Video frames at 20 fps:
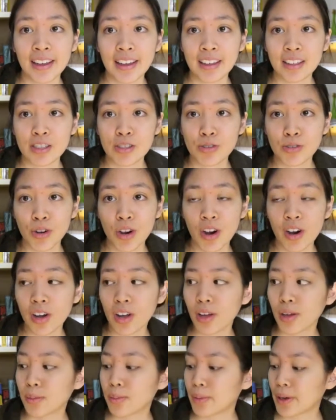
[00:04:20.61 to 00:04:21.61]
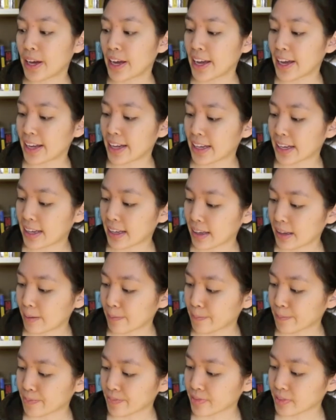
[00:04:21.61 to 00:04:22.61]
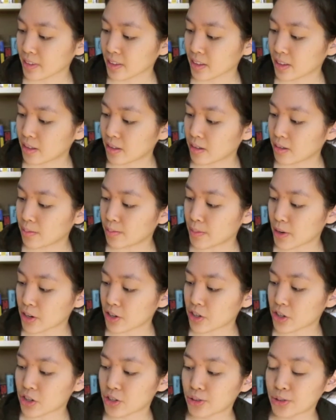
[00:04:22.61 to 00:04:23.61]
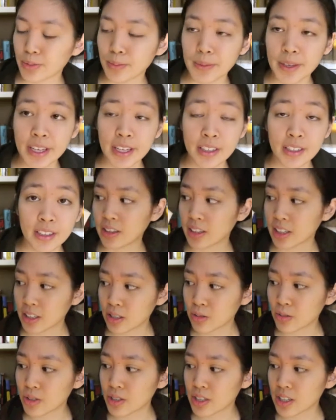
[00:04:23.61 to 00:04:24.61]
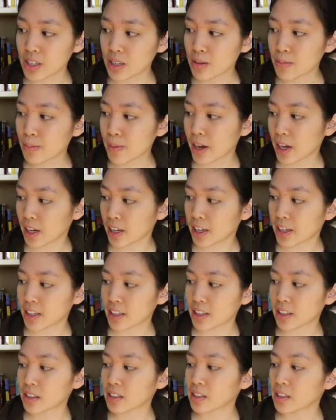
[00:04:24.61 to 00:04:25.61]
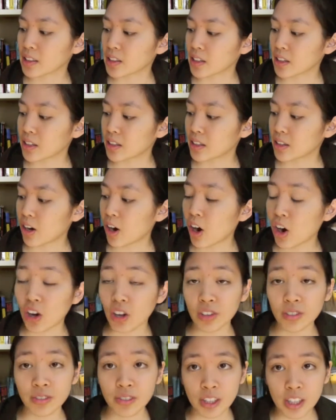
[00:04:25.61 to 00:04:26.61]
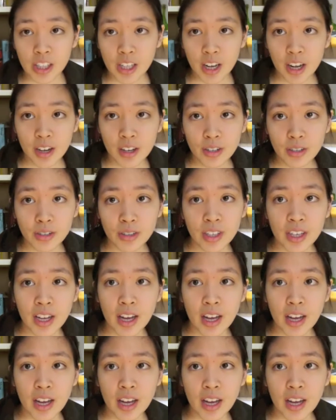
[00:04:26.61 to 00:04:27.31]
Scrawl by Mark Schulman. This was in my haul video.